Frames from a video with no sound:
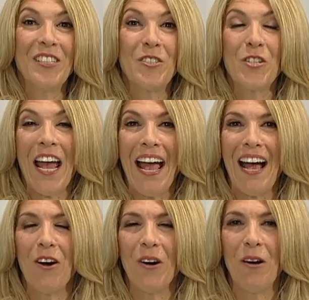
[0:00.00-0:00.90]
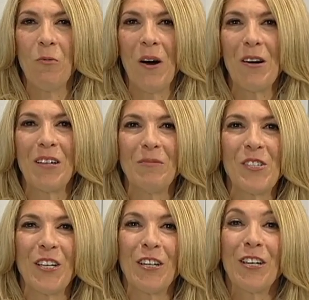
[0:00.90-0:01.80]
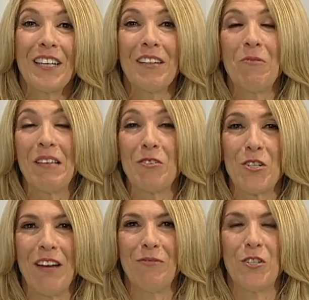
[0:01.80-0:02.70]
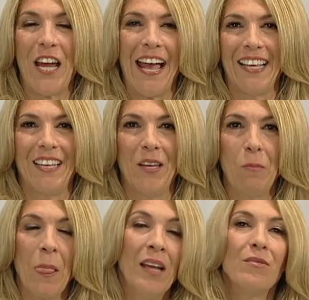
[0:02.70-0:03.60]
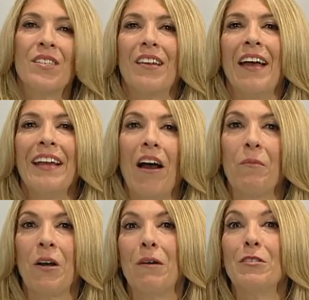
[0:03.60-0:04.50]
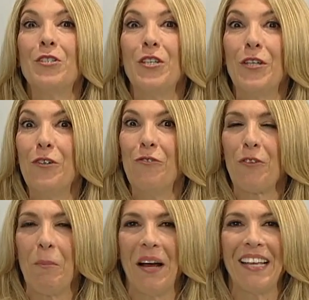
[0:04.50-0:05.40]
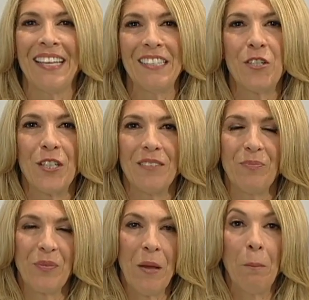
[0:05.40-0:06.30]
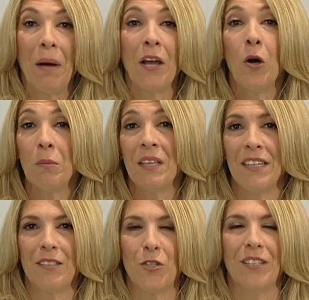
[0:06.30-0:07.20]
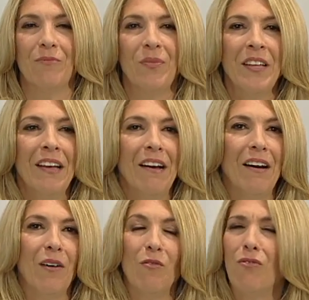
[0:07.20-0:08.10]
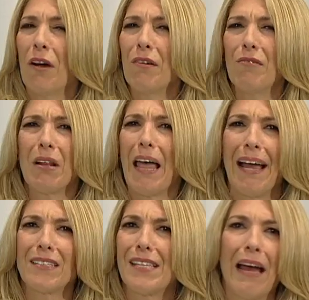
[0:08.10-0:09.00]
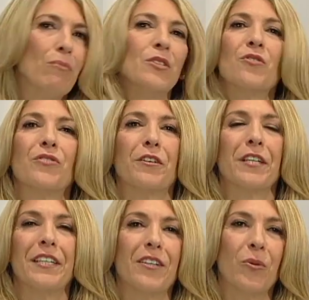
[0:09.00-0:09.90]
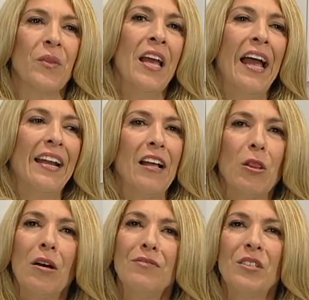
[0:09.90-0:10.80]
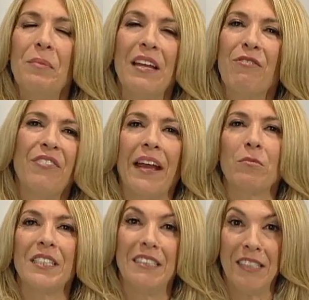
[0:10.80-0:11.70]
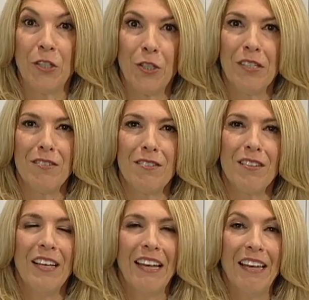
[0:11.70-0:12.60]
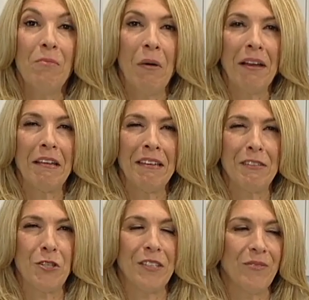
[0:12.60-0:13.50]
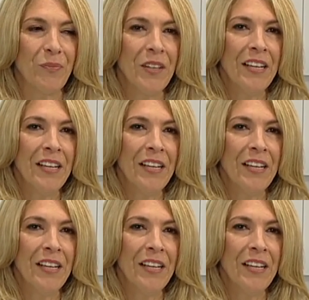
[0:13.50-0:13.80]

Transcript: Ciao and welcome to Cooking with Chef Jackie. Today I'm coming to you from my kitchen, my home kitchen. Very relaxed atmosphere here, and I love to make family dishes in my kitchen.